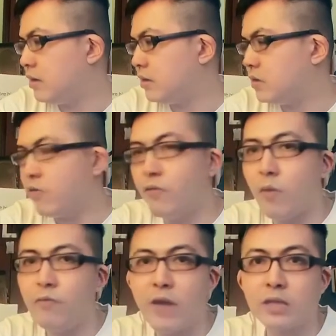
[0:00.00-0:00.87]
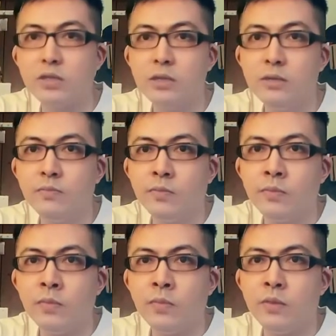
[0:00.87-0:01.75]
form factor,
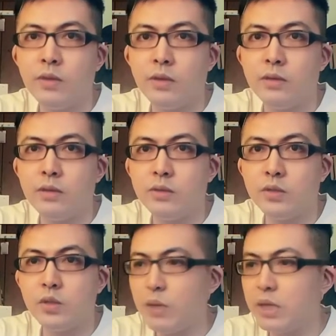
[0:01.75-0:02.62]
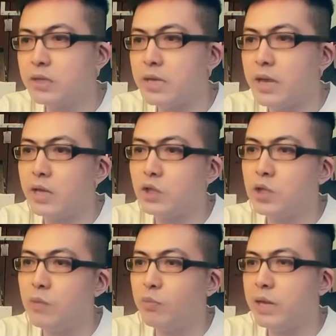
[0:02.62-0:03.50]
the speakers are
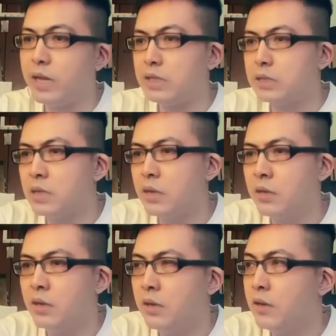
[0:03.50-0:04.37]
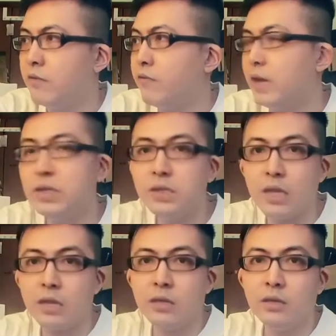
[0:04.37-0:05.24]
actually placed
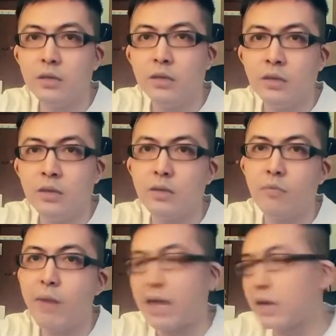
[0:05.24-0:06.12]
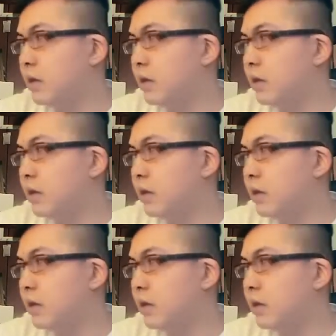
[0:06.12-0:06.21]
facing the back.